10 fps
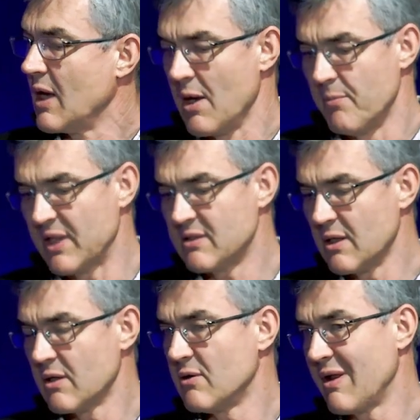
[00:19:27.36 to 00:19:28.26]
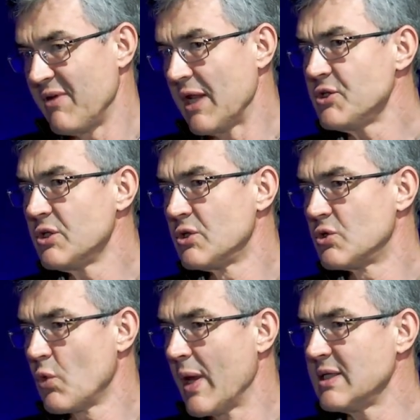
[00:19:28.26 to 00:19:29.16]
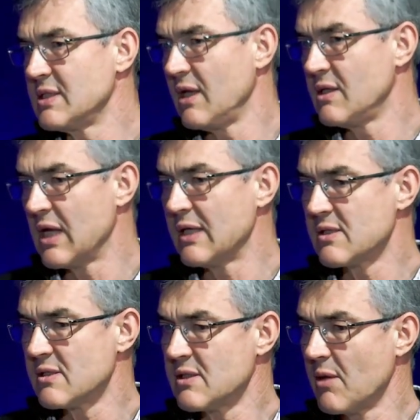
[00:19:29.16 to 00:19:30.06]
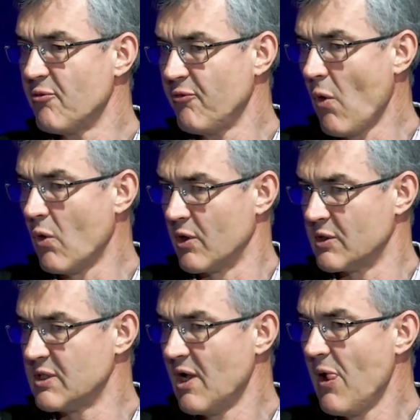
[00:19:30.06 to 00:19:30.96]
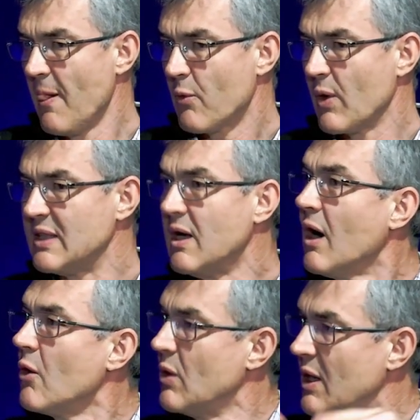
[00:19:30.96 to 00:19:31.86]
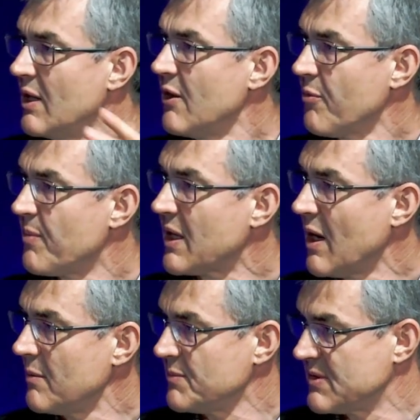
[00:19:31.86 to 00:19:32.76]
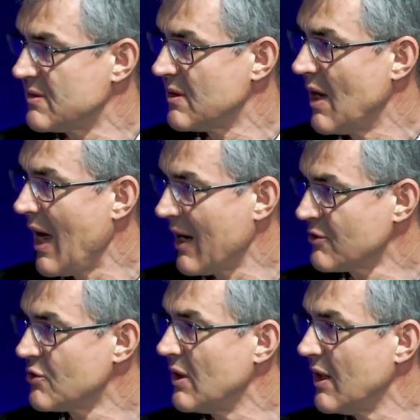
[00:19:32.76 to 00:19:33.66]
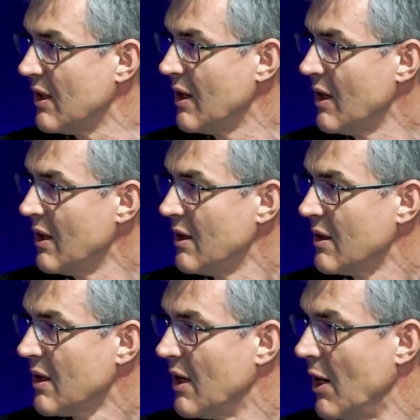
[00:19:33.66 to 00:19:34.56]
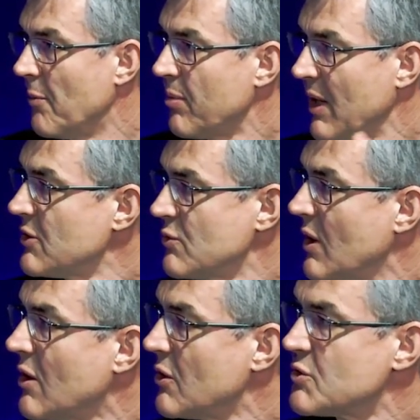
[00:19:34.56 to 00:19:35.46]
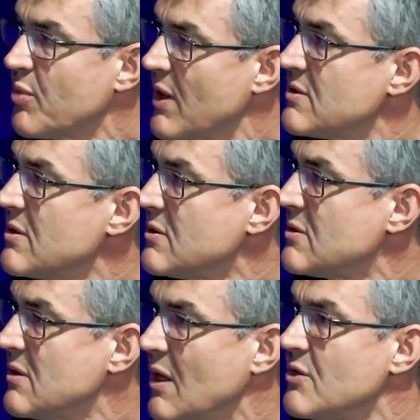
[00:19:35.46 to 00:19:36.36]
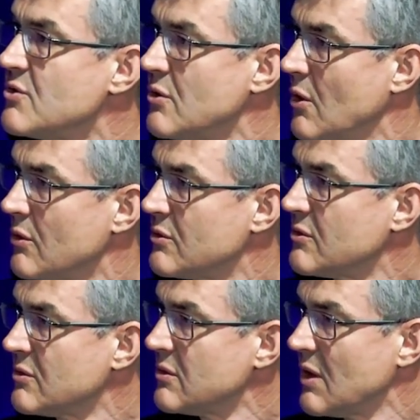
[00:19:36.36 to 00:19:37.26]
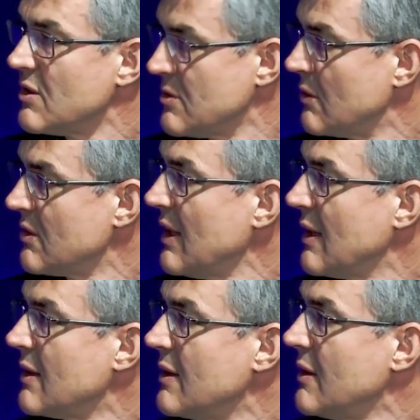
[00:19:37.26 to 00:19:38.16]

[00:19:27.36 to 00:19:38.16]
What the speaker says: But the Revelation 20 takes a step forward, where the whole earth becomes actually a place where God's presence is not here.